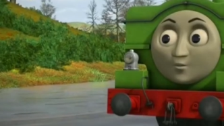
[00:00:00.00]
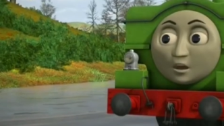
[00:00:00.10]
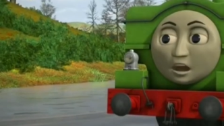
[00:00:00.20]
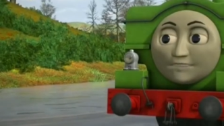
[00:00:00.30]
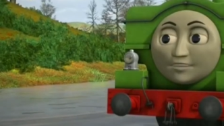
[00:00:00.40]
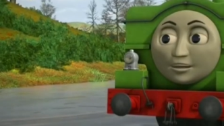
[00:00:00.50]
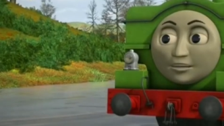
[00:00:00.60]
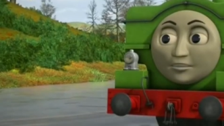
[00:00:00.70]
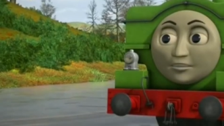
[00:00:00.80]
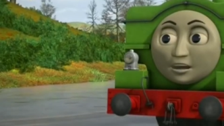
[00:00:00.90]
don't have
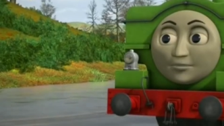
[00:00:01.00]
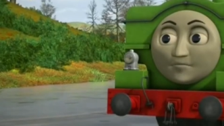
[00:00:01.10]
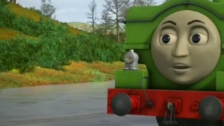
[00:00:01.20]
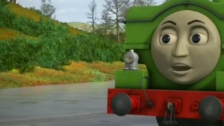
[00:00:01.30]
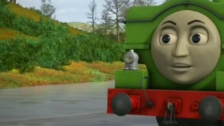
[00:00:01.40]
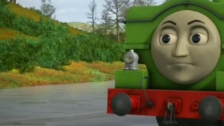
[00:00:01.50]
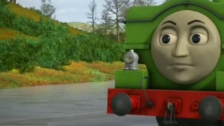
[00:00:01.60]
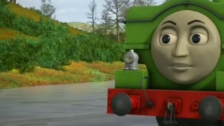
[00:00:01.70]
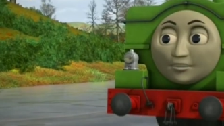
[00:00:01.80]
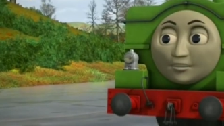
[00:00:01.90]
any steam,
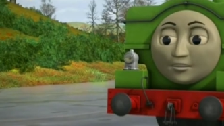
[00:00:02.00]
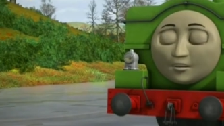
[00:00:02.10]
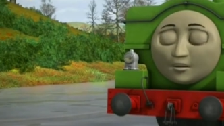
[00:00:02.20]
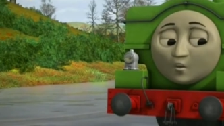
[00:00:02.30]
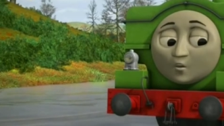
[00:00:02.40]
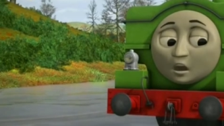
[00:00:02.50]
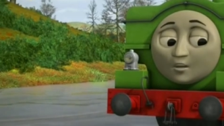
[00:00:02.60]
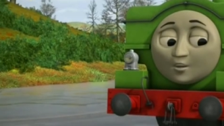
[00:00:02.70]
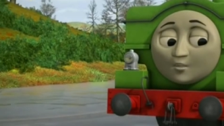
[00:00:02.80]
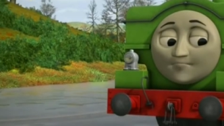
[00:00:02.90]
James. The
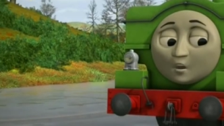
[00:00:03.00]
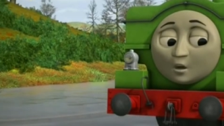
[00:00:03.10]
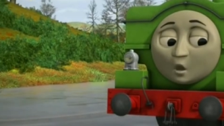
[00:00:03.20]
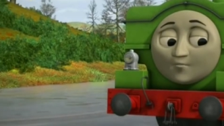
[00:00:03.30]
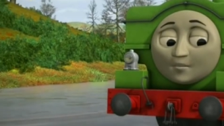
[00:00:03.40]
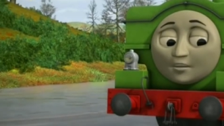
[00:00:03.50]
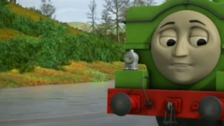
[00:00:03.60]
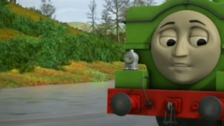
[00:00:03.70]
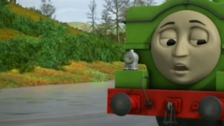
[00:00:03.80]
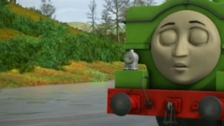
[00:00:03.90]
water has put out my
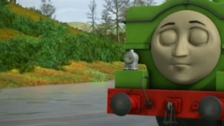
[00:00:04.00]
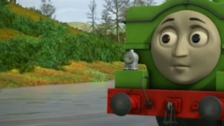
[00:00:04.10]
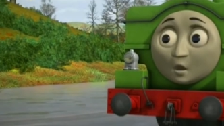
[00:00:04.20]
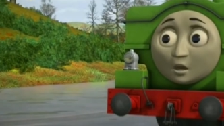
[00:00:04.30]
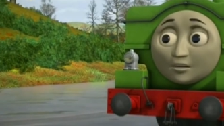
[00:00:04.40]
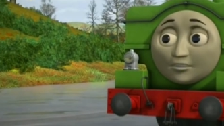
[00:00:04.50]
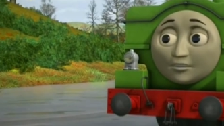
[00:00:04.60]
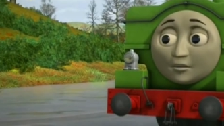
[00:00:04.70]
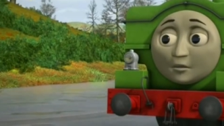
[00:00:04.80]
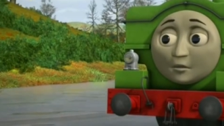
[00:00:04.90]
firebox.